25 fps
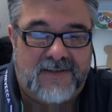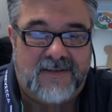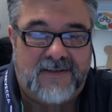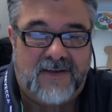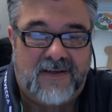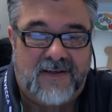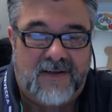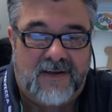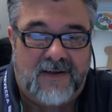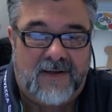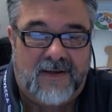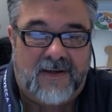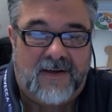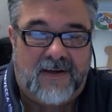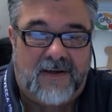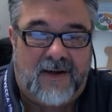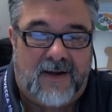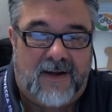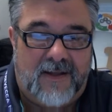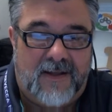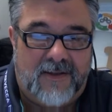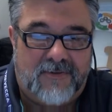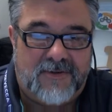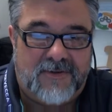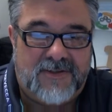and
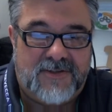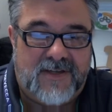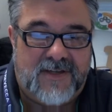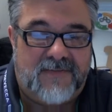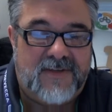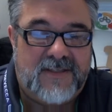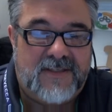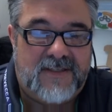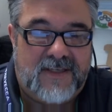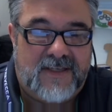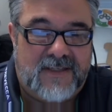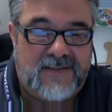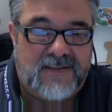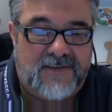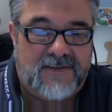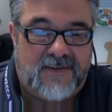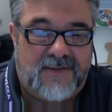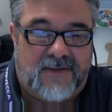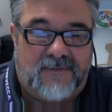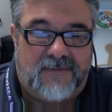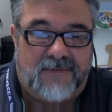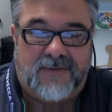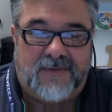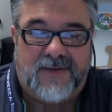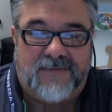there were 17
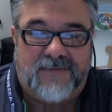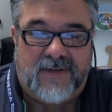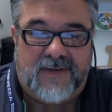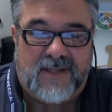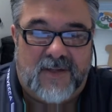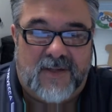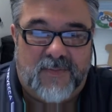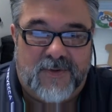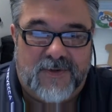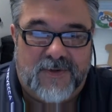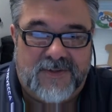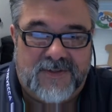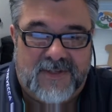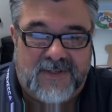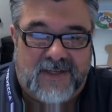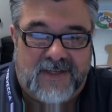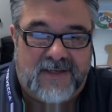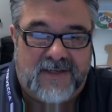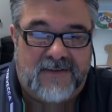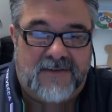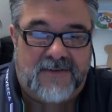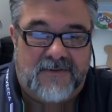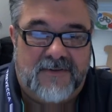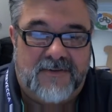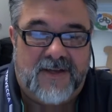software developers that
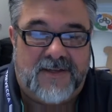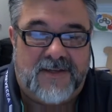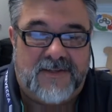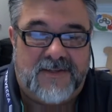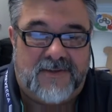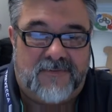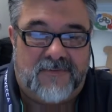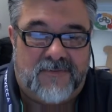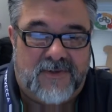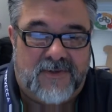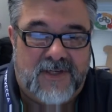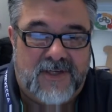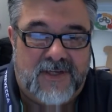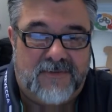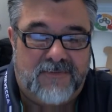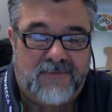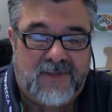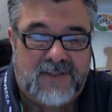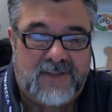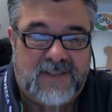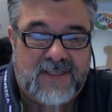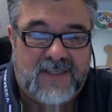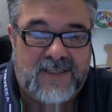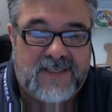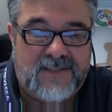in 2001
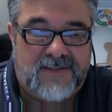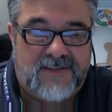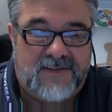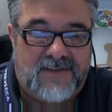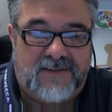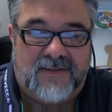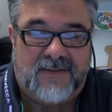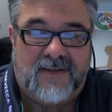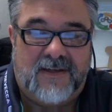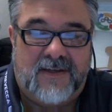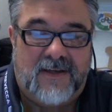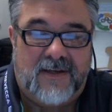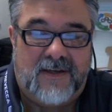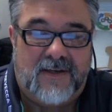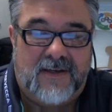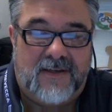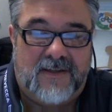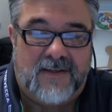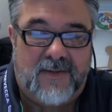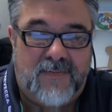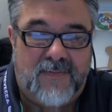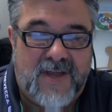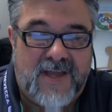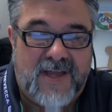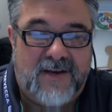released
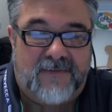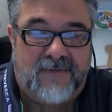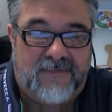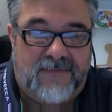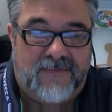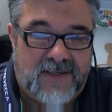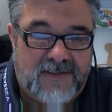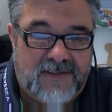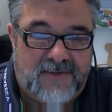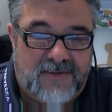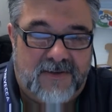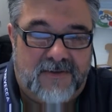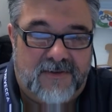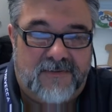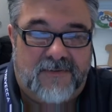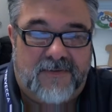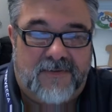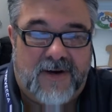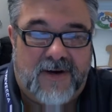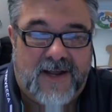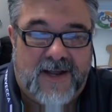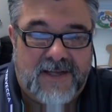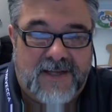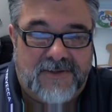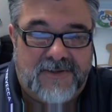the Manifesto
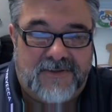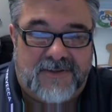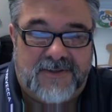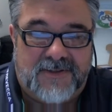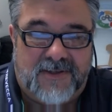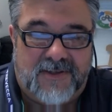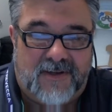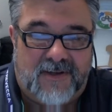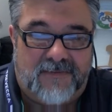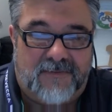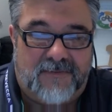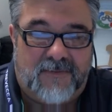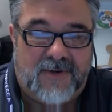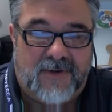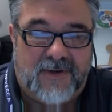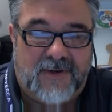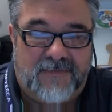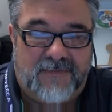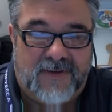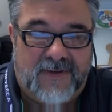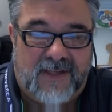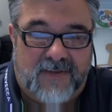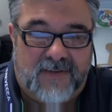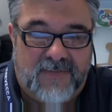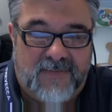for Agile Software
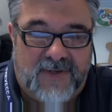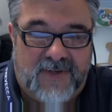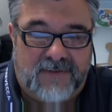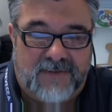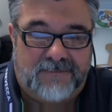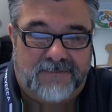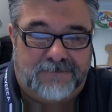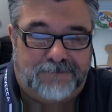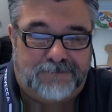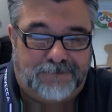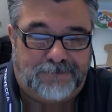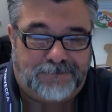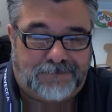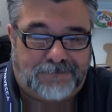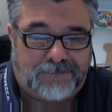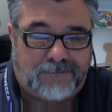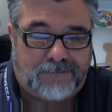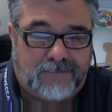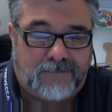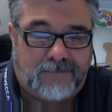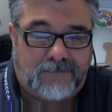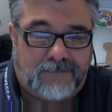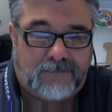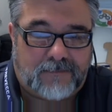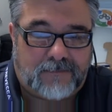Development.
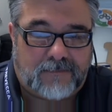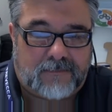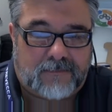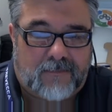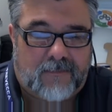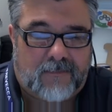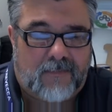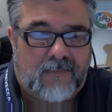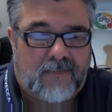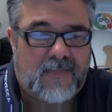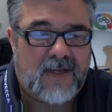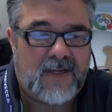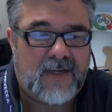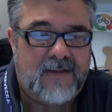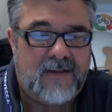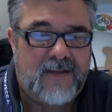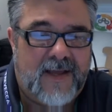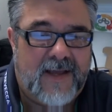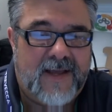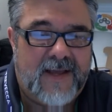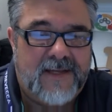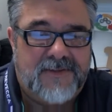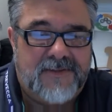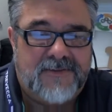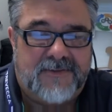
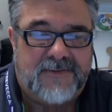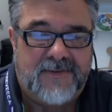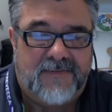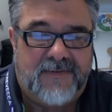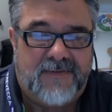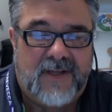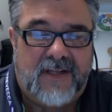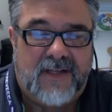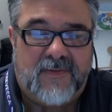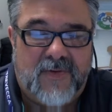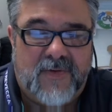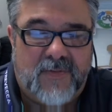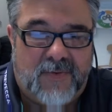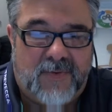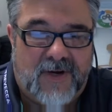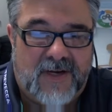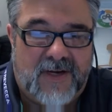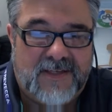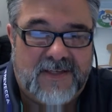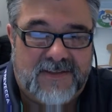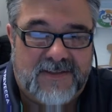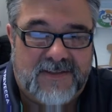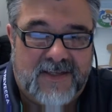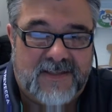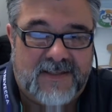The Agile development
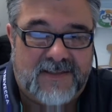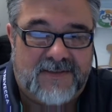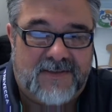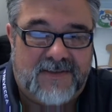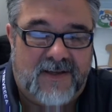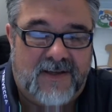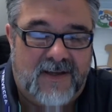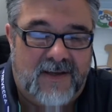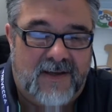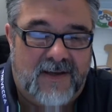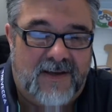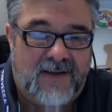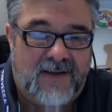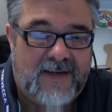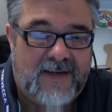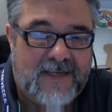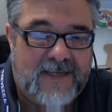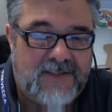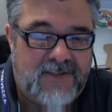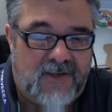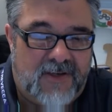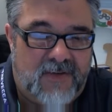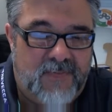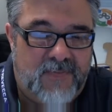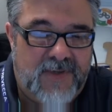process,
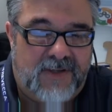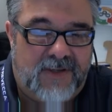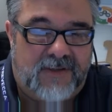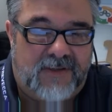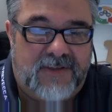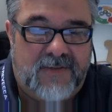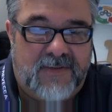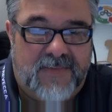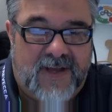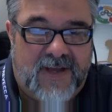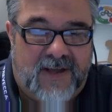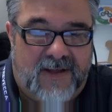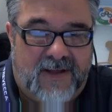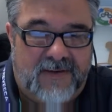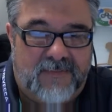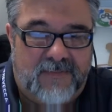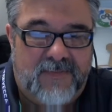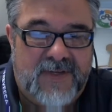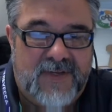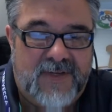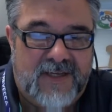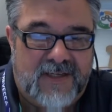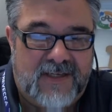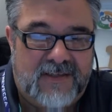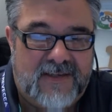it's all built about
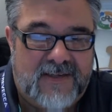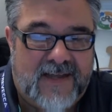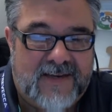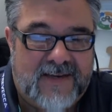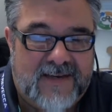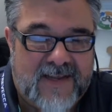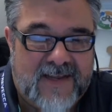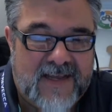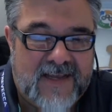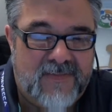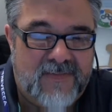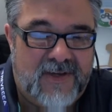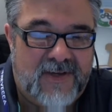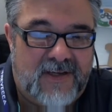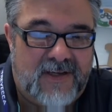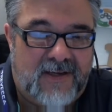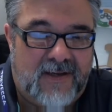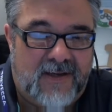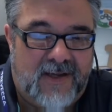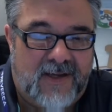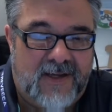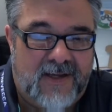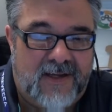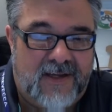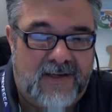being
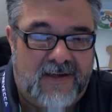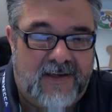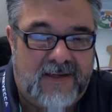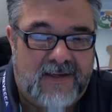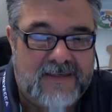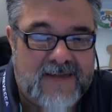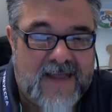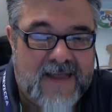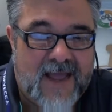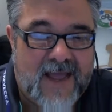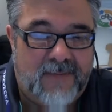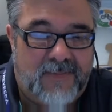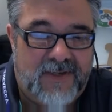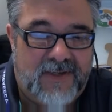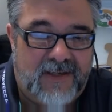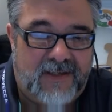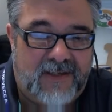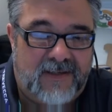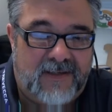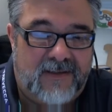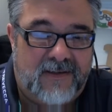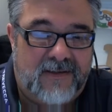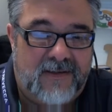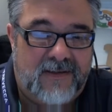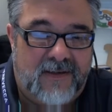dynamic and
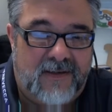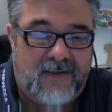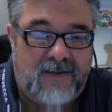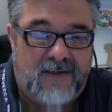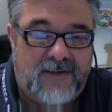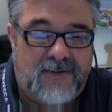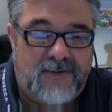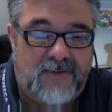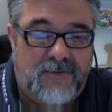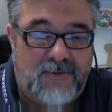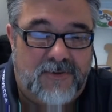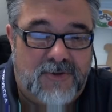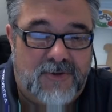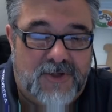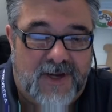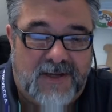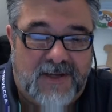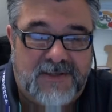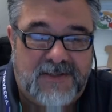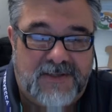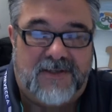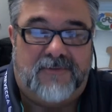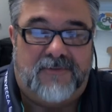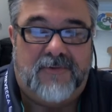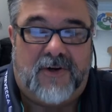adapting to
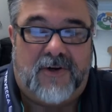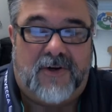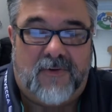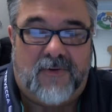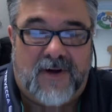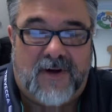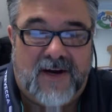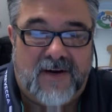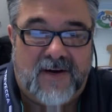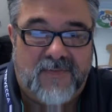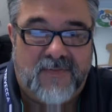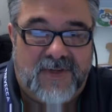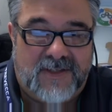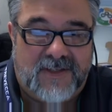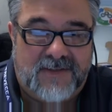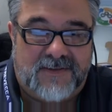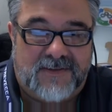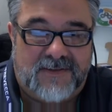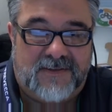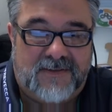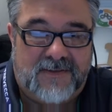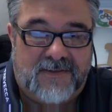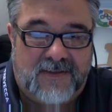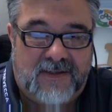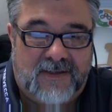changing
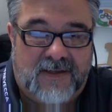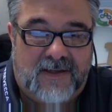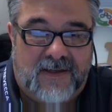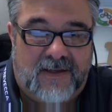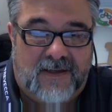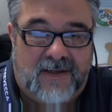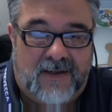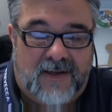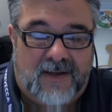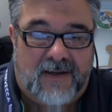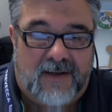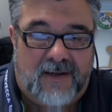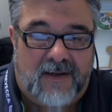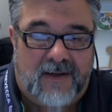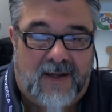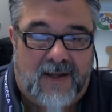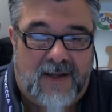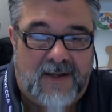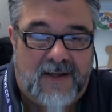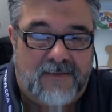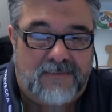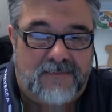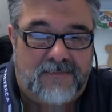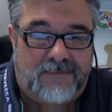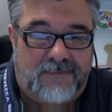requirements.
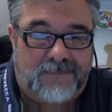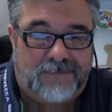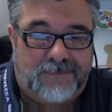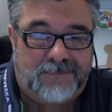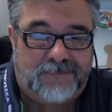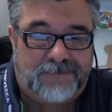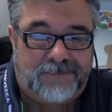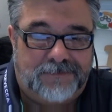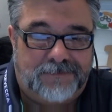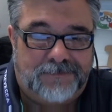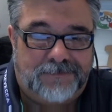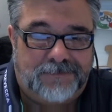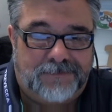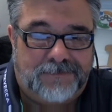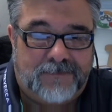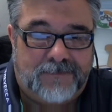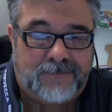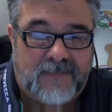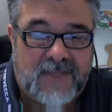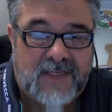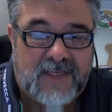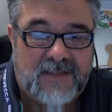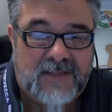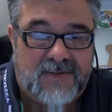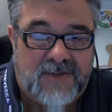Um,
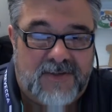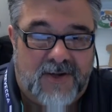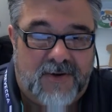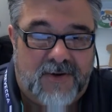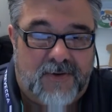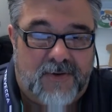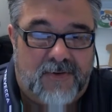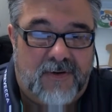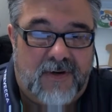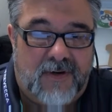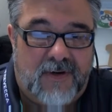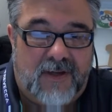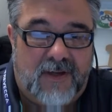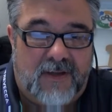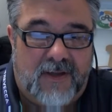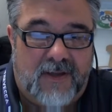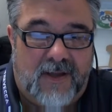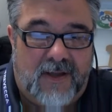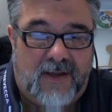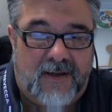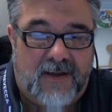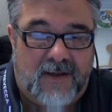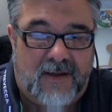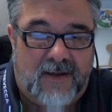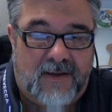
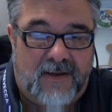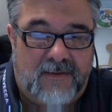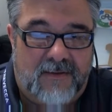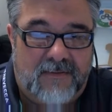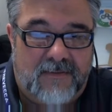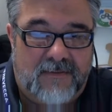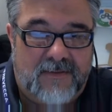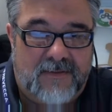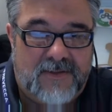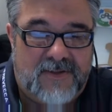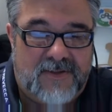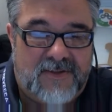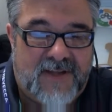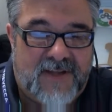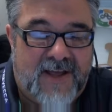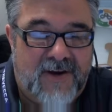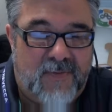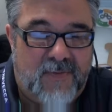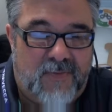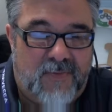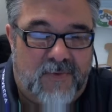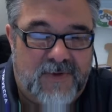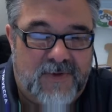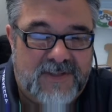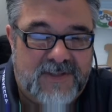
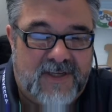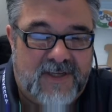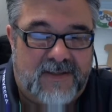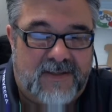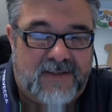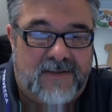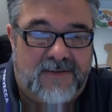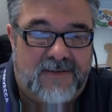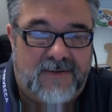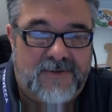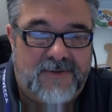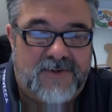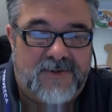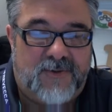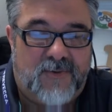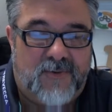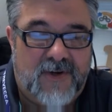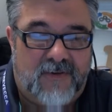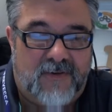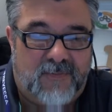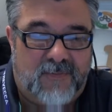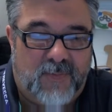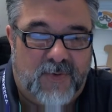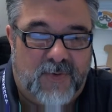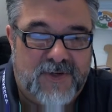Steiner points out that there's
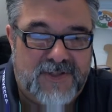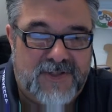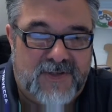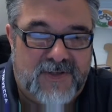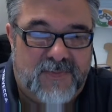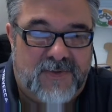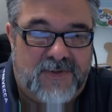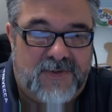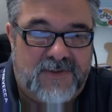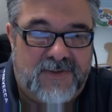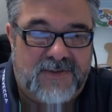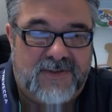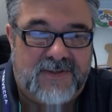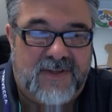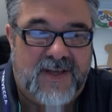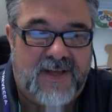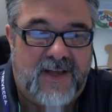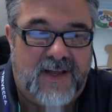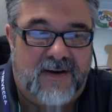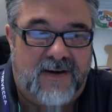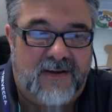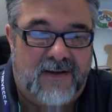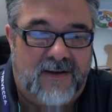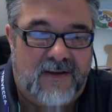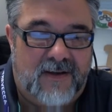12 principles
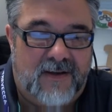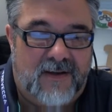that